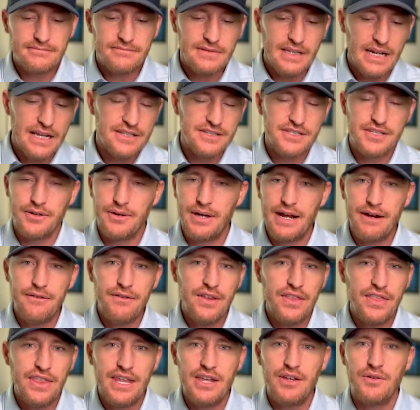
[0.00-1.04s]
And so
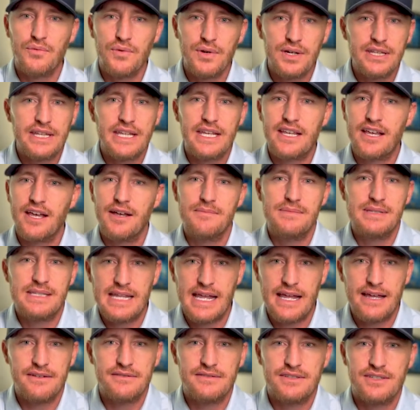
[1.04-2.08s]
everything really comes
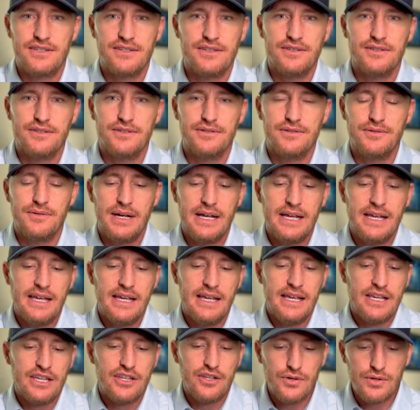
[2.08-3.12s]
down to
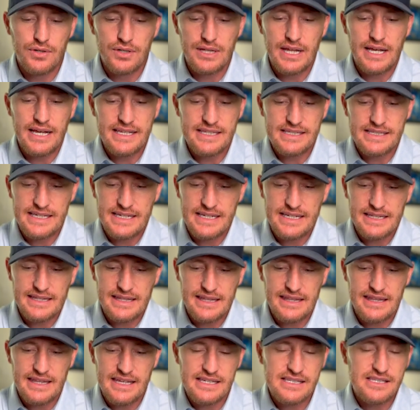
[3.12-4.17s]

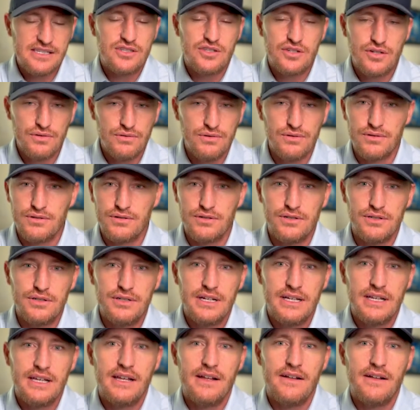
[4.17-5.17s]
utilizing this tool